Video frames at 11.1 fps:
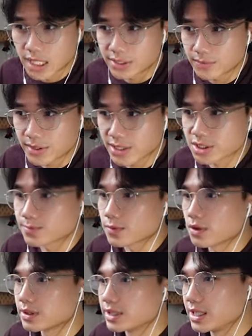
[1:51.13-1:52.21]
I do want to
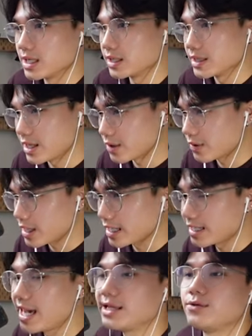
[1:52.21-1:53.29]
explore the uh, the area. I
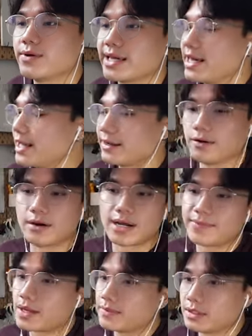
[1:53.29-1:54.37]
can't, dude, I can't. No,
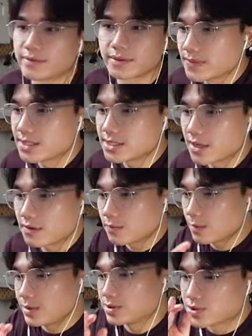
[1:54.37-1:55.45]
I'm, I'm leaving. This area
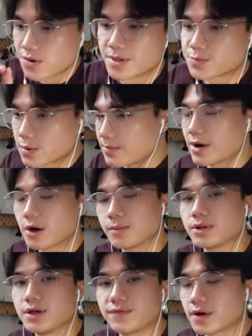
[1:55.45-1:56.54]
would be so much more
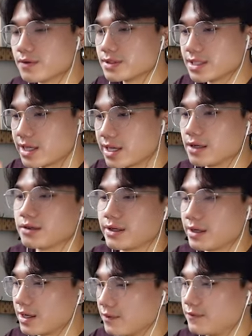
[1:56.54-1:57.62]
bearable if there was an
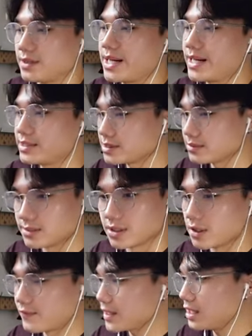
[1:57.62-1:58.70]
inkling of light. You
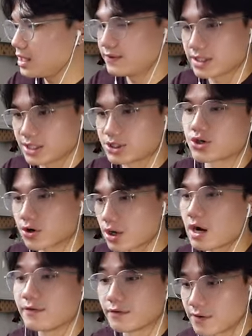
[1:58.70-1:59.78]
know, if I could even like jerk
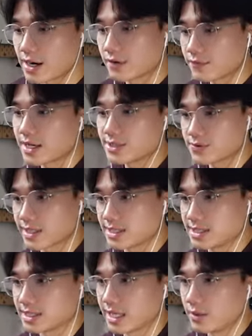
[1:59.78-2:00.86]
off a firefly so I
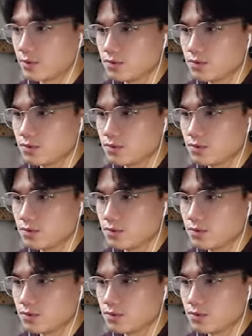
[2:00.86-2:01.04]
could see light.